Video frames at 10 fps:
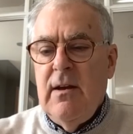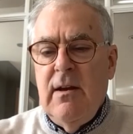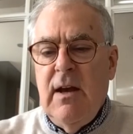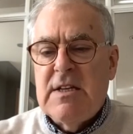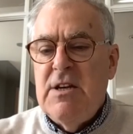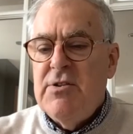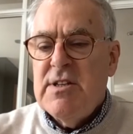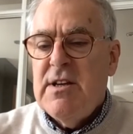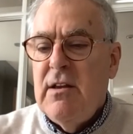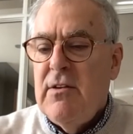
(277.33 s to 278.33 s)
It's
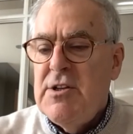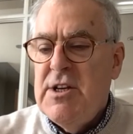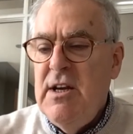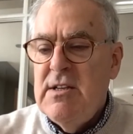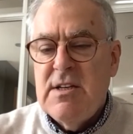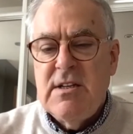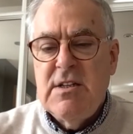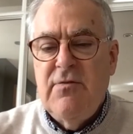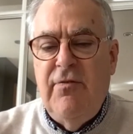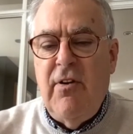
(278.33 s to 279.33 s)
interesting that Jesus is
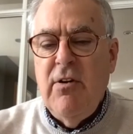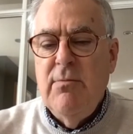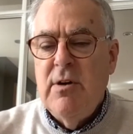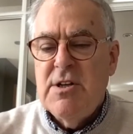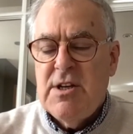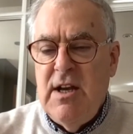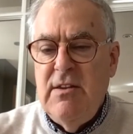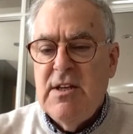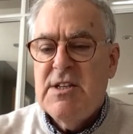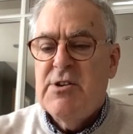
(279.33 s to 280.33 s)
very much in
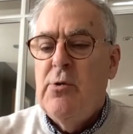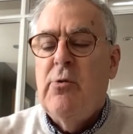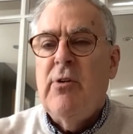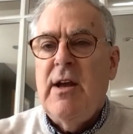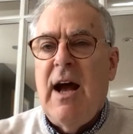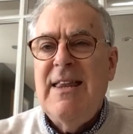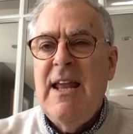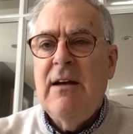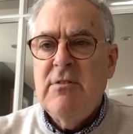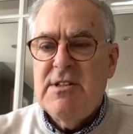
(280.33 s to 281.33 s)
this story
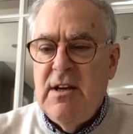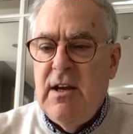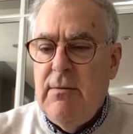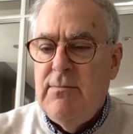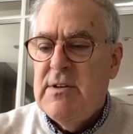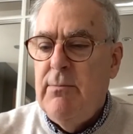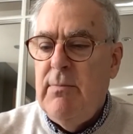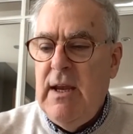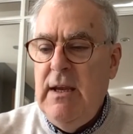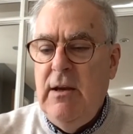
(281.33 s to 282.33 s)
announcing him to
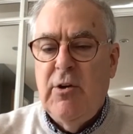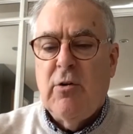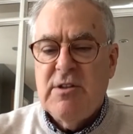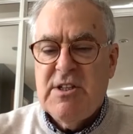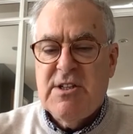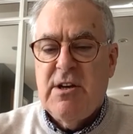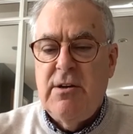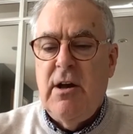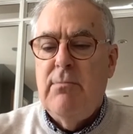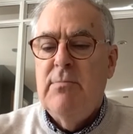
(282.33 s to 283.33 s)
be God's son
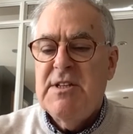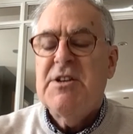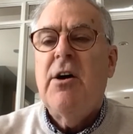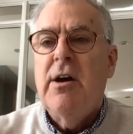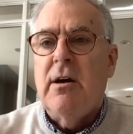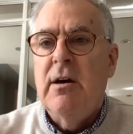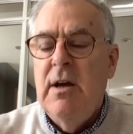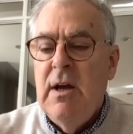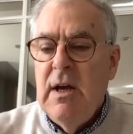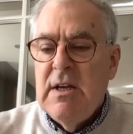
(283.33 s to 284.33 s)
and Messiah,
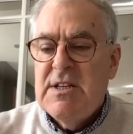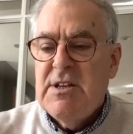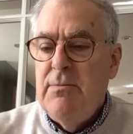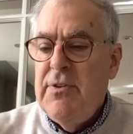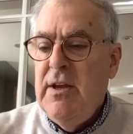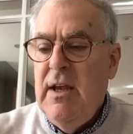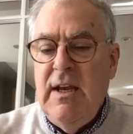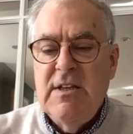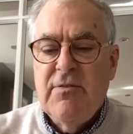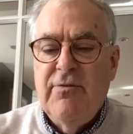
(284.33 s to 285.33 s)
something
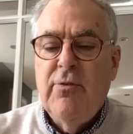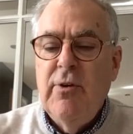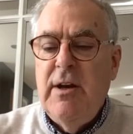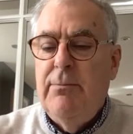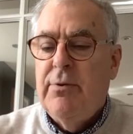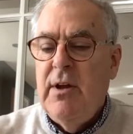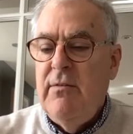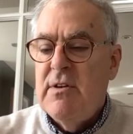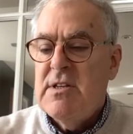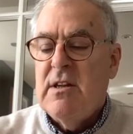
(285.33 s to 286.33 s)
he's avoided
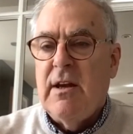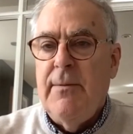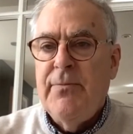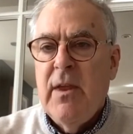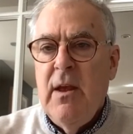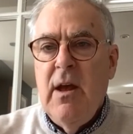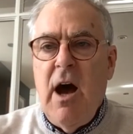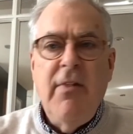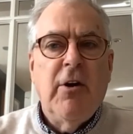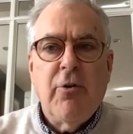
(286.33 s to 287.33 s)
previously.
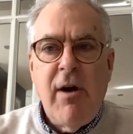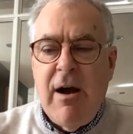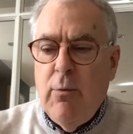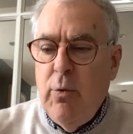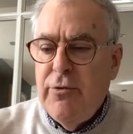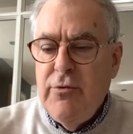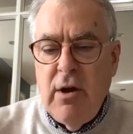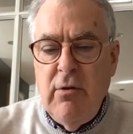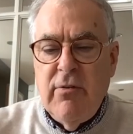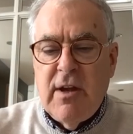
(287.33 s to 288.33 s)
And the crowd would
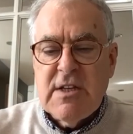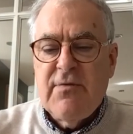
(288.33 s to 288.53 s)
know this.